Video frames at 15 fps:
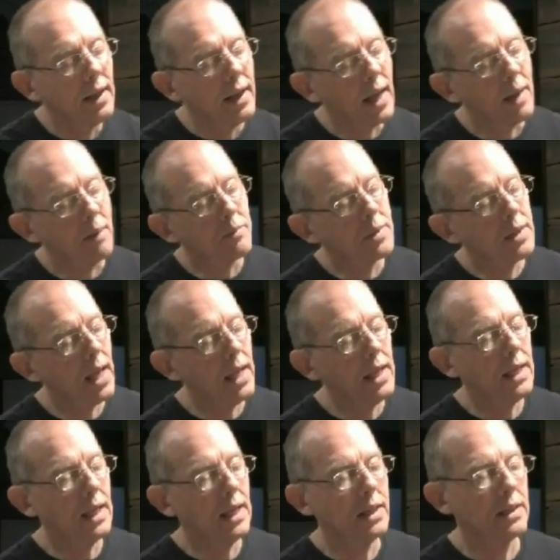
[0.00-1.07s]
am
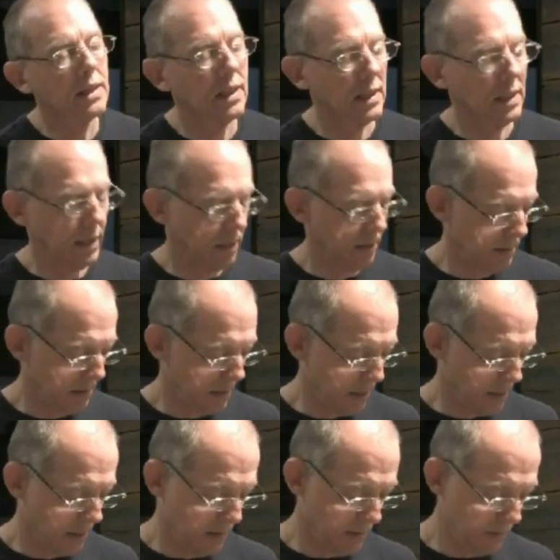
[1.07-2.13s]
taking the
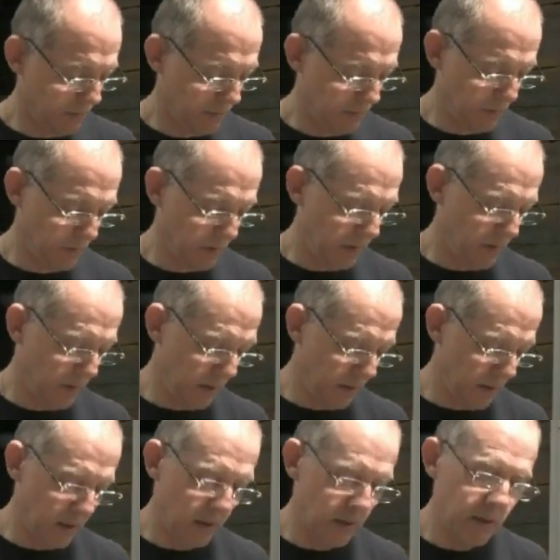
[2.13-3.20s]
um,
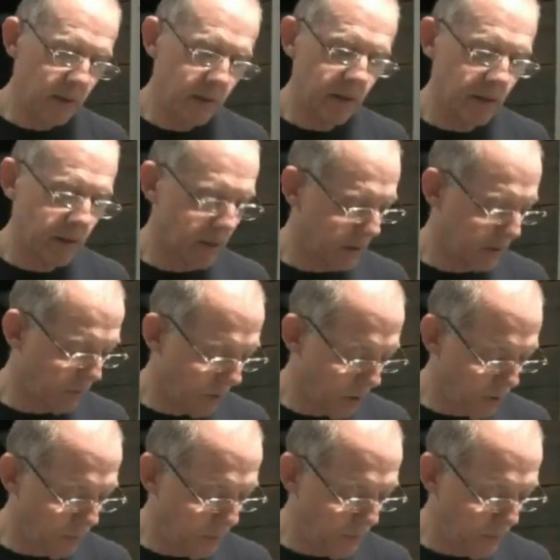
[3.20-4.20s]
the thrown